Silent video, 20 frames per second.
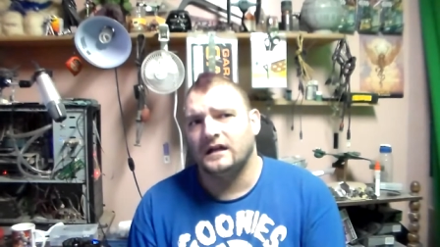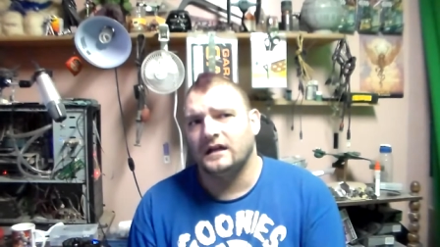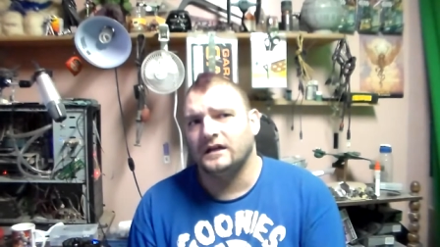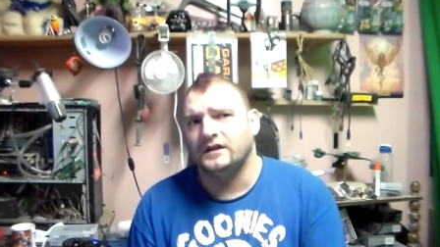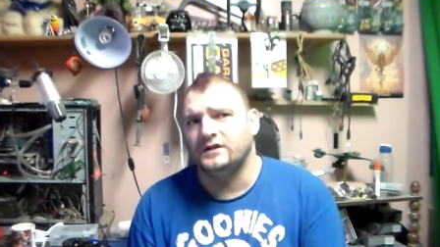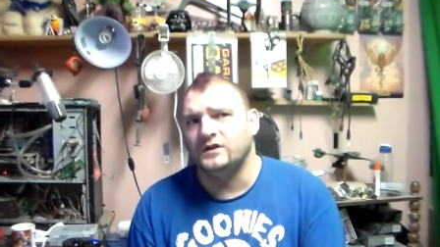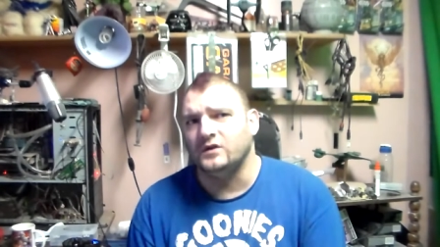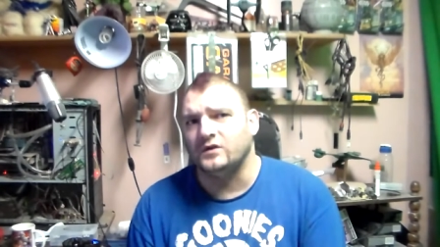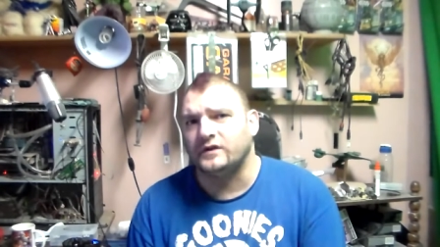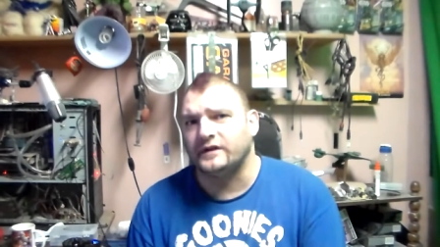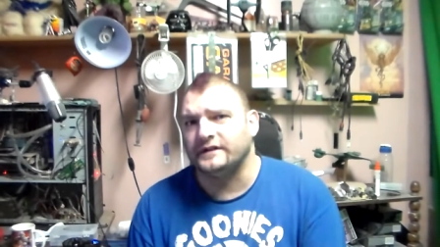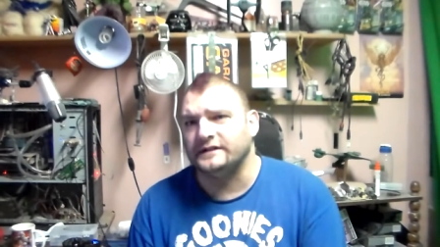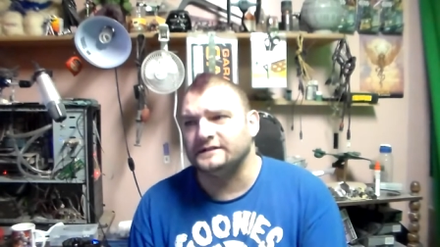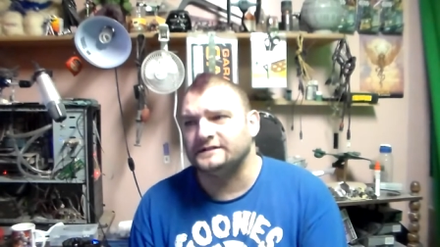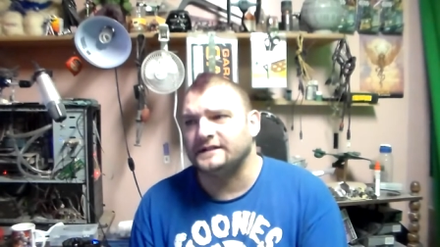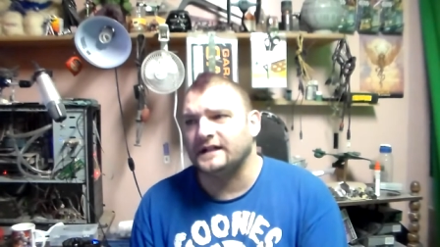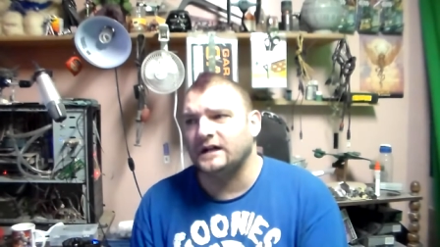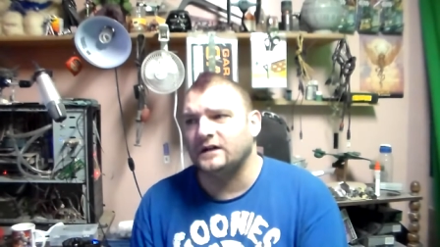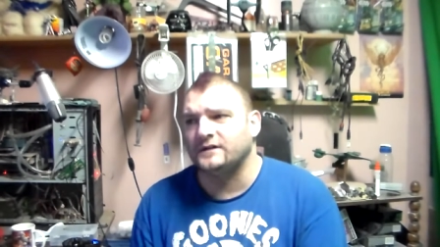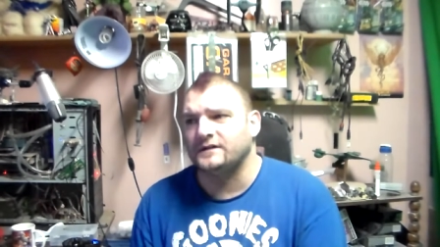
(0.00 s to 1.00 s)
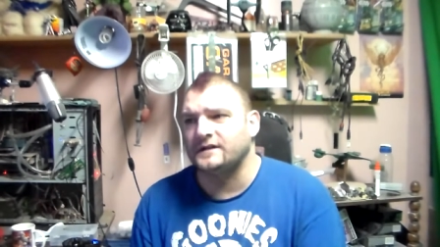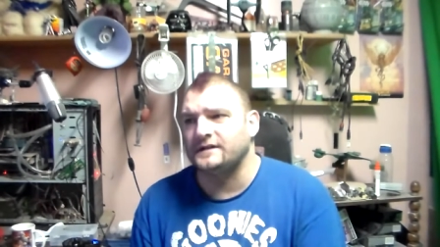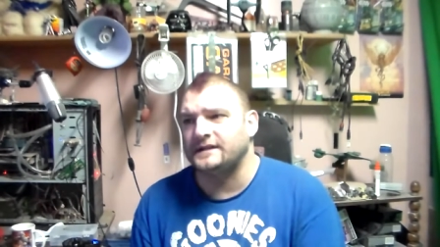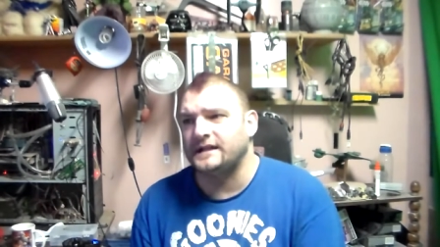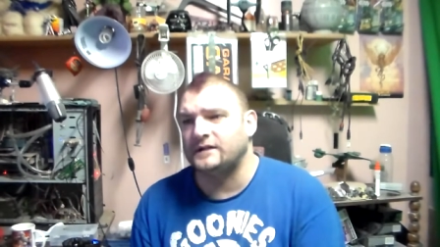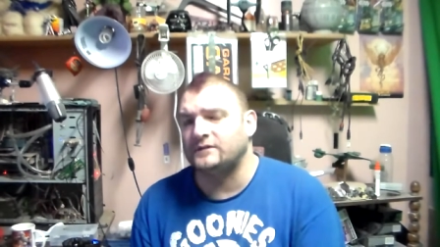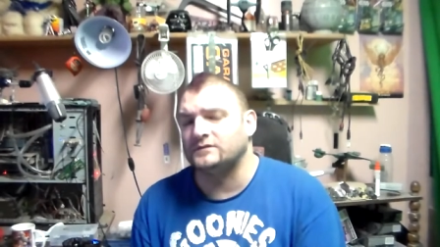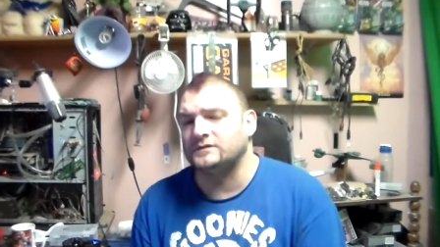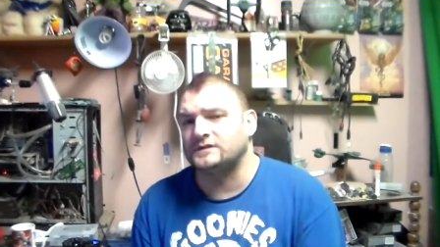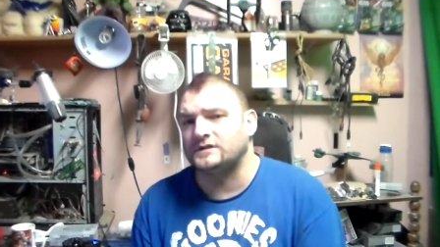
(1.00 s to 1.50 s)
you can tell that
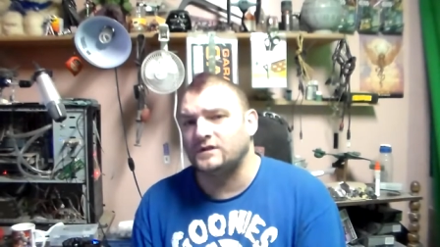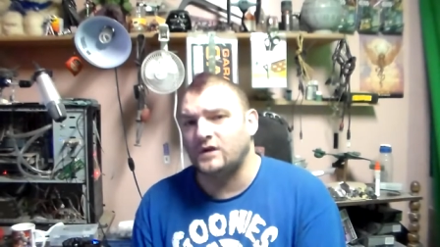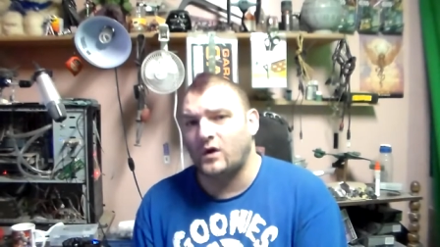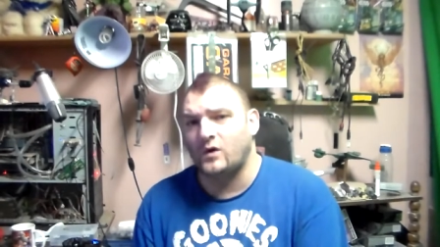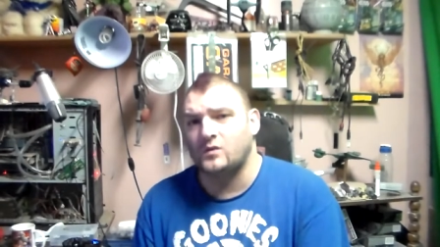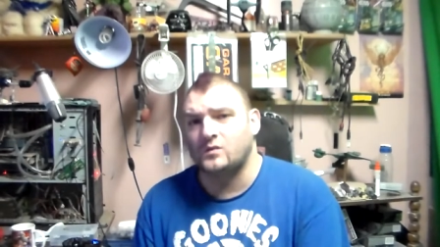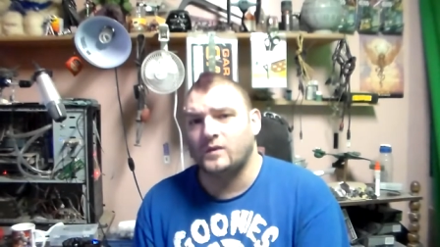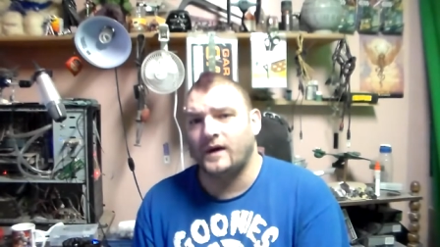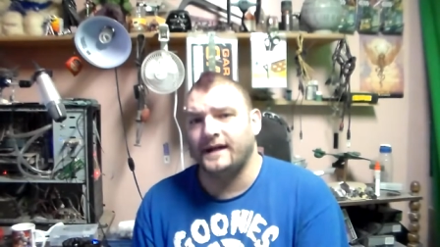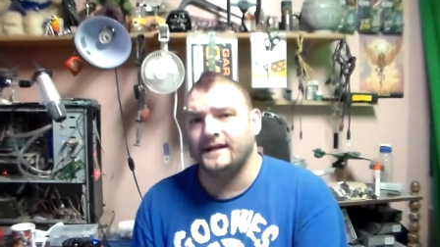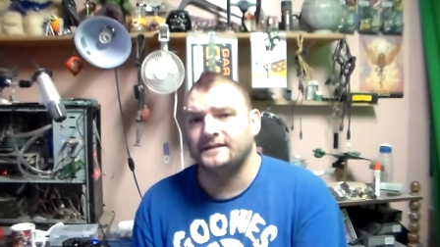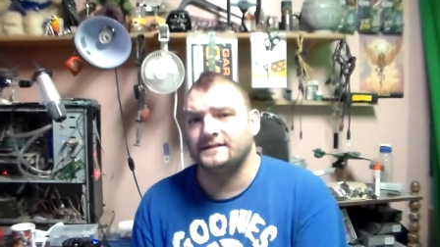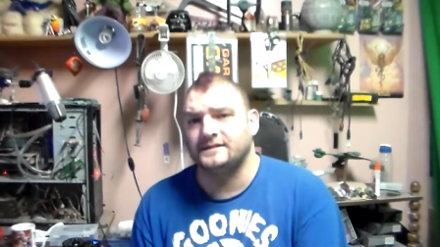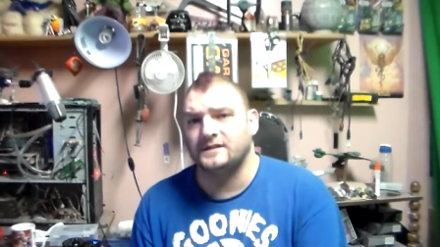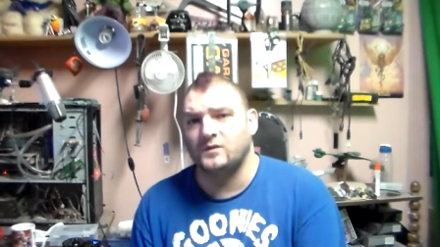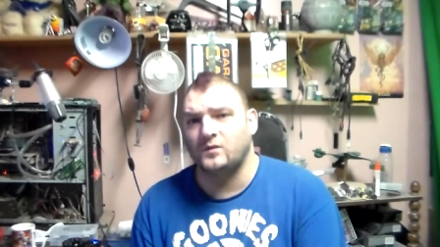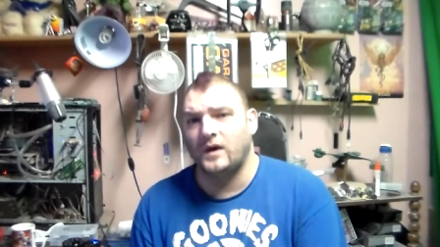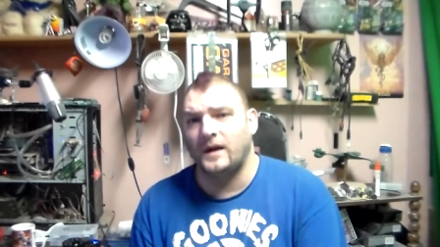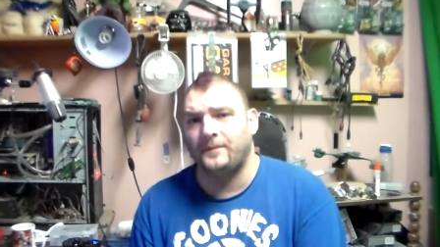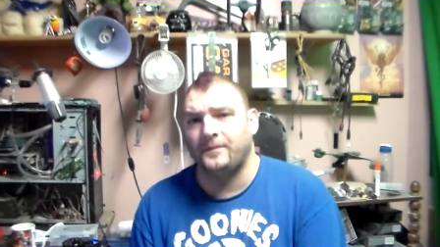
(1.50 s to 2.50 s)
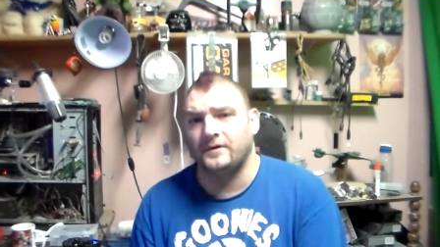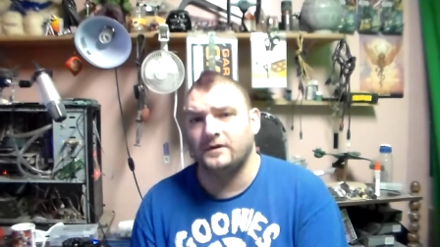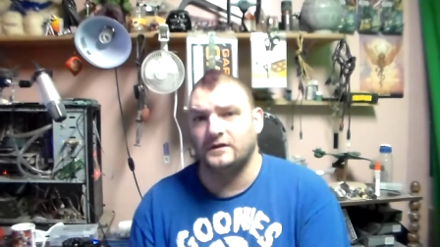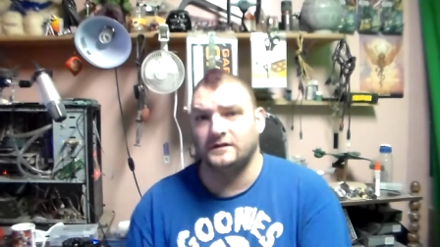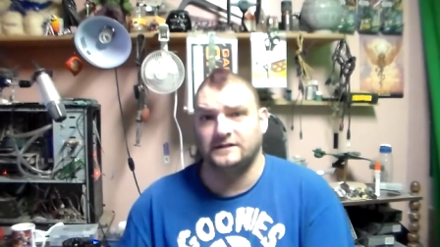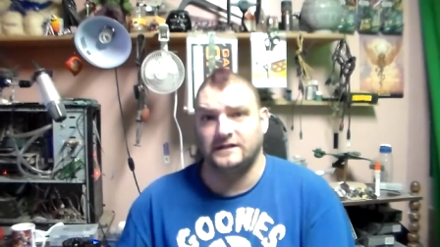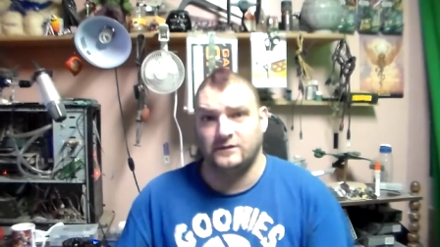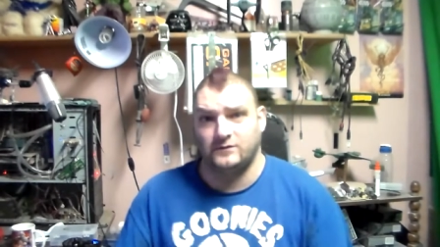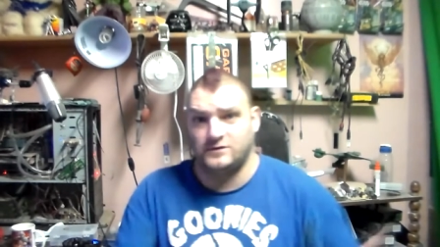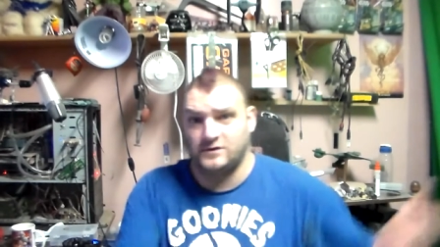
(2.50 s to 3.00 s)
there was no weight to the weapon
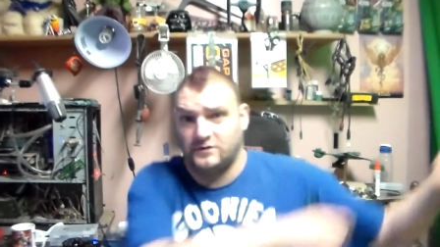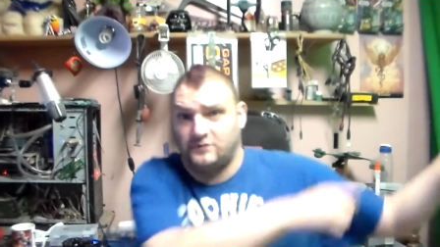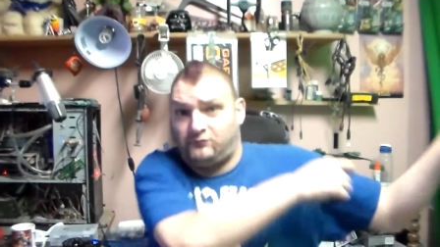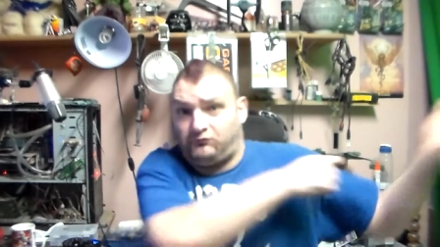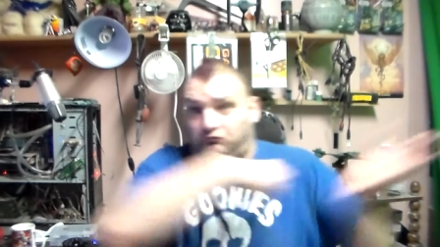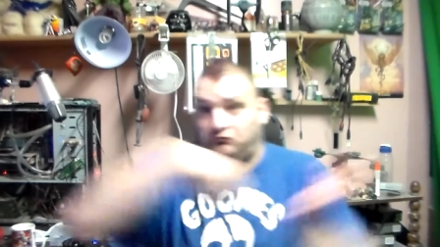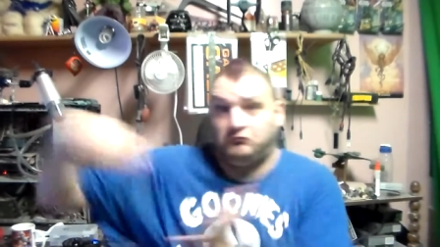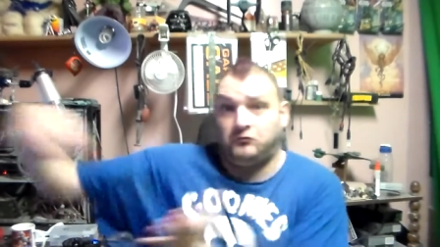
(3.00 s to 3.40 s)
because he was just